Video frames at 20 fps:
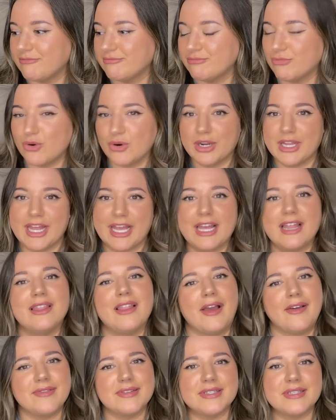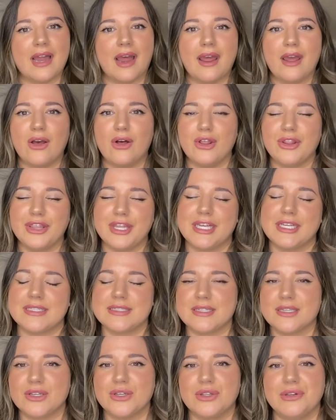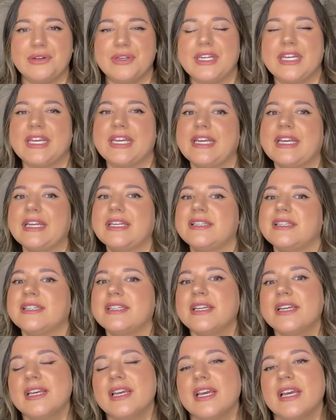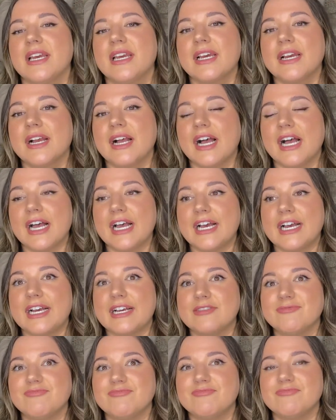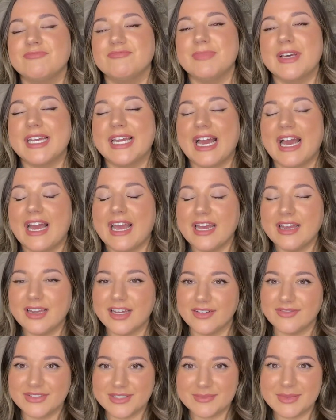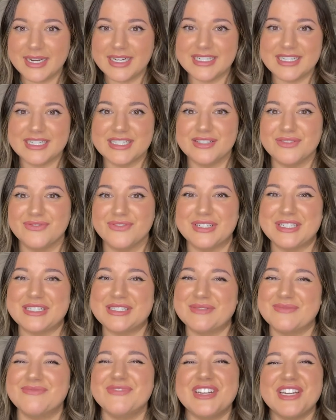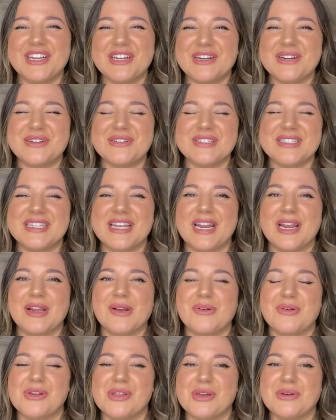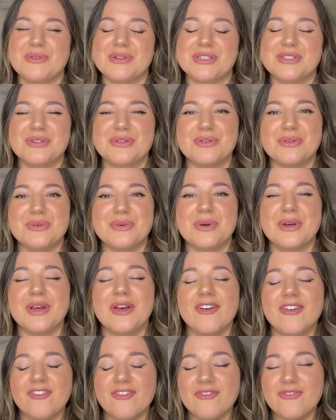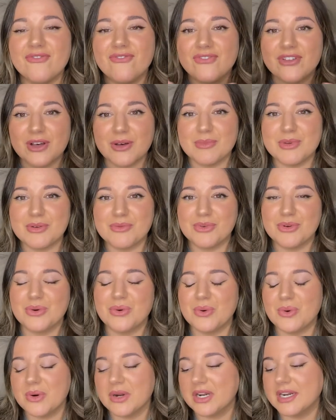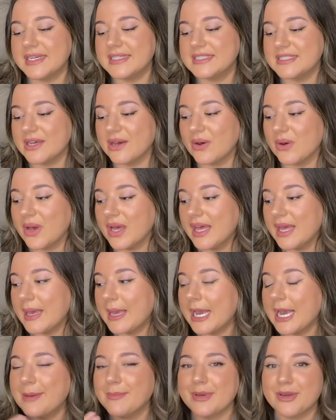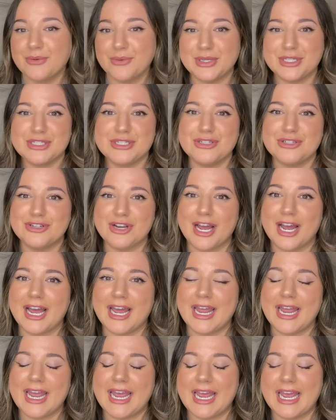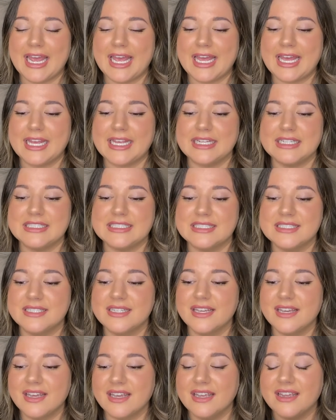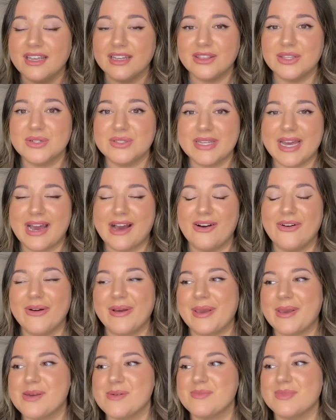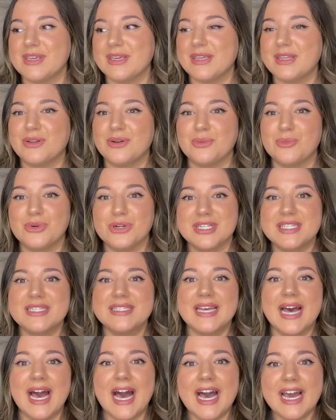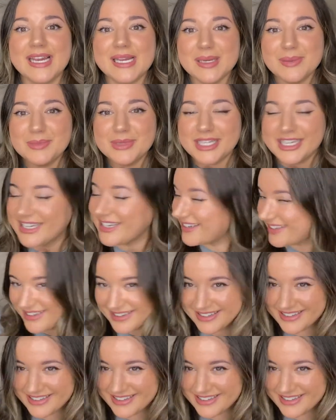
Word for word: more like lifestyle things included. Um, but yeah, I have some ideas for some videos that I really want to film and record. So I'm going to try and get those out and be a little more timely